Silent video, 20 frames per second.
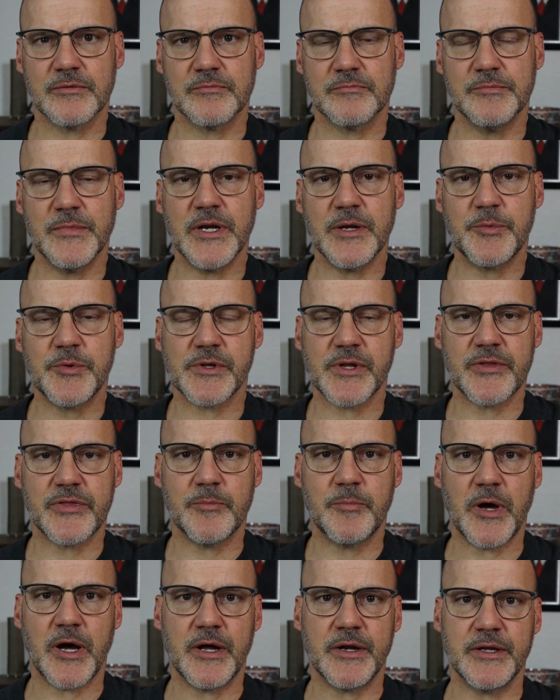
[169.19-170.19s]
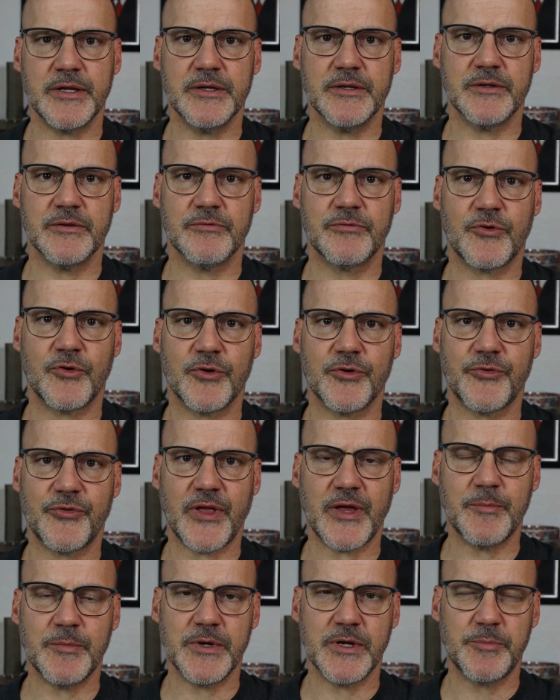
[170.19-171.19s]
manipulate the body, and of course
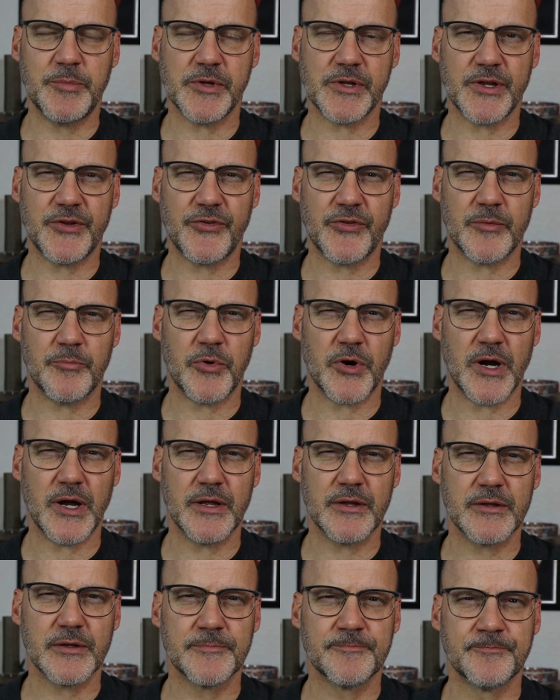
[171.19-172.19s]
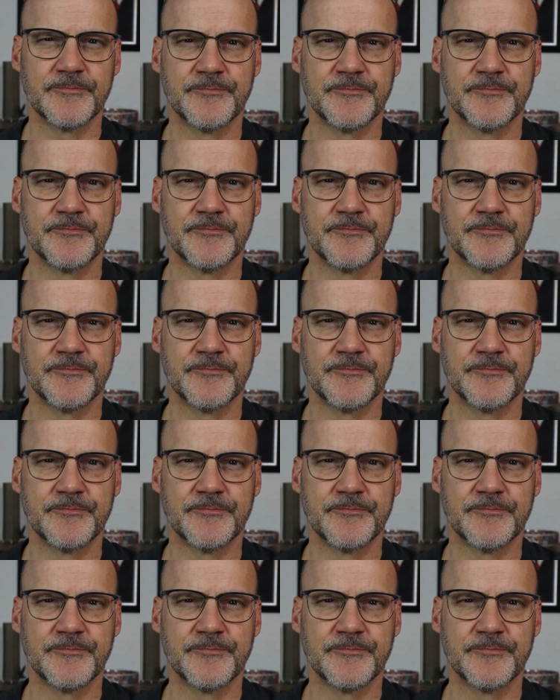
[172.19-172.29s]
that manipulates the breath.